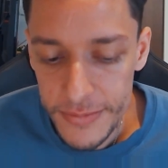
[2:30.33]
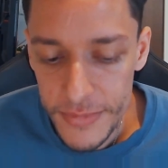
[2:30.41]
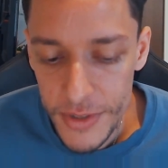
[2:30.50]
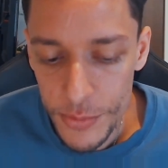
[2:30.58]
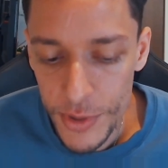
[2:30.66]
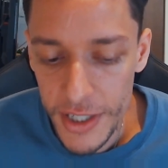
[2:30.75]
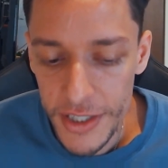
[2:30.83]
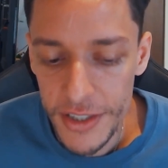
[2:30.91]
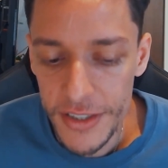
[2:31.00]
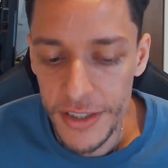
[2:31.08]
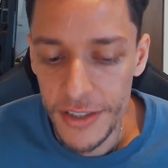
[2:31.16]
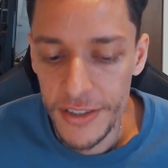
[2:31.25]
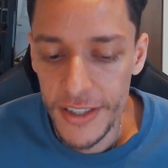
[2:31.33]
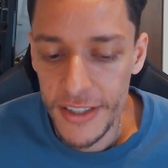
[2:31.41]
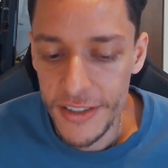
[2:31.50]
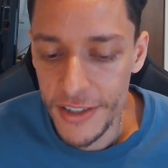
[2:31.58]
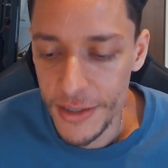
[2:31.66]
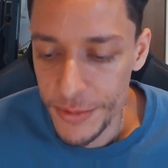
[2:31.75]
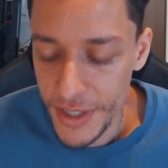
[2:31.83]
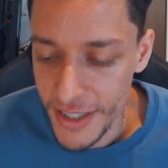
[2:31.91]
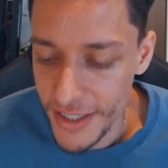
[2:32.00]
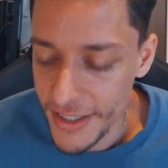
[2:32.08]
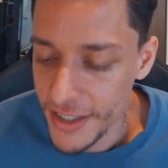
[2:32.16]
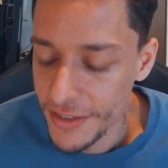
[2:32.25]
when I just hear that term,
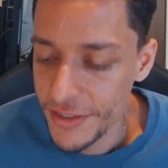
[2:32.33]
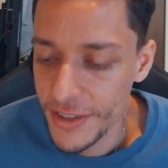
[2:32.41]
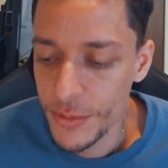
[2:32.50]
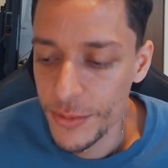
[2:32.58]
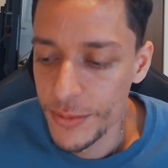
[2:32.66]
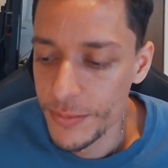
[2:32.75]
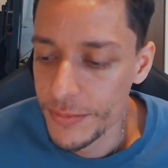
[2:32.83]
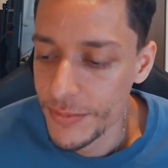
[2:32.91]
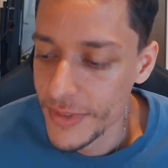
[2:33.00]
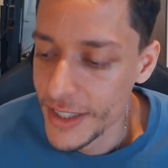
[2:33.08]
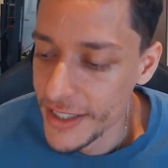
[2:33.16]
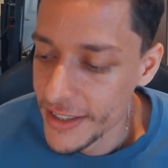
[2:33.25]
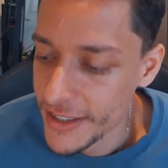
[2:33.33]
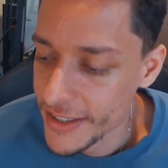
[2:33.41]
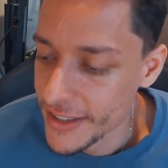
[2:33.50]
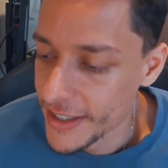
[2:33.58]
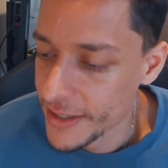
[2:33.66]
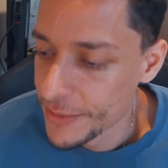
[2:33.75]
and even Lena and I,